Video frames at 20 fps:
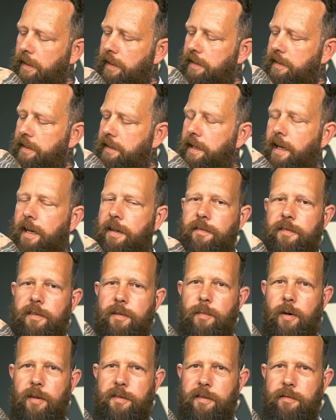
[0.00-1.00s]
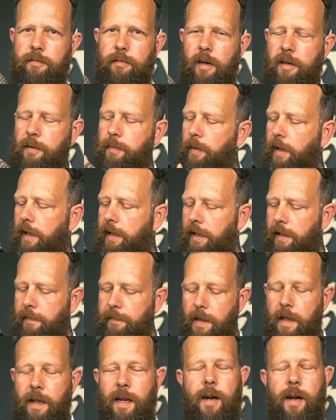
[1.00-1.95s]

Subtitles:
It's designed for the modern rock player.